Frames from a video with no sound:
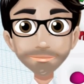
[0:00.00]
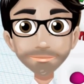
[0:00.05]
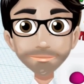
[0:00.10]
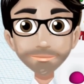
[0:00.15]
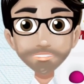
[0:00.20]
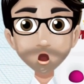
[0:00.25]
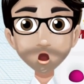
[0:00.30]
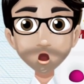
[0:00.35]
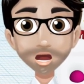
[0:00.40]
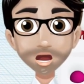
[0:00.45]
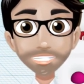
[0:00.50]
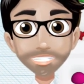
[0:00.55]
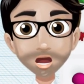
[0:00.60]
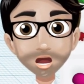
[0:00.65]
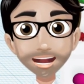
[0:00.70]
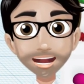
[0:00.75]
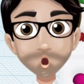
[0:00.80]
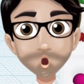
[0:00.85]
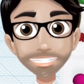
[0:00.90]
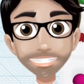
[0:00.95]
from this
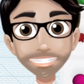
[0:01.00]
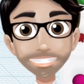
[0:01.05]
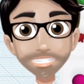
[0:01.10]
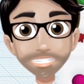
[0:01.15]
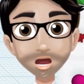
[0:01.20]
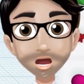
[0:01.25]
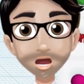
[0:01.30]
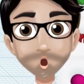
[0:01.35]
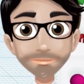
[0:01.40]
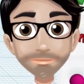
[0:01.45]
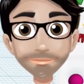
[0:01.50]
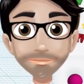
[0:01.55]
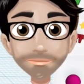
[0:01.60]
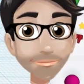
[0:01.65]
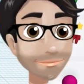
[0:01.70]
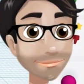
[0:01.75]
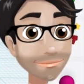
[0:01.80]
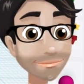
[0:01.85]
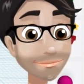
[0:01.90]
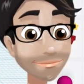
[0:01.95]
angle, I'm just going to go
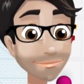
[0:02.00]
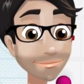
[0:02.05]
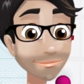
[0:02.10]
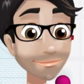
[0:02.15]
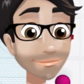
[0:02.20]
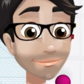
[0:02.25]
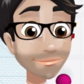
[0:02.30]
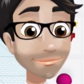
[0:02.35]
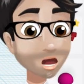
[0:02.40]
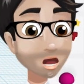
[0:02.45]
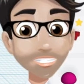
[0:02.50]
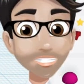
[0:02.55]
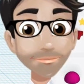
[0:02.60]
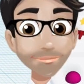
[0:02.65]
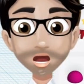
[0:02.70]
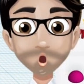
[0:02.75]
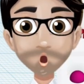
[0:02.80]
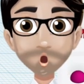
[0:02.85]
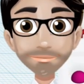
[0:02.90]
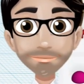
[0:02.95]
this
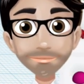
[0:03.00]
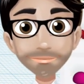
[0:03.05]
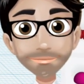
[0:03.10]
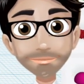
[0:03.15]
way.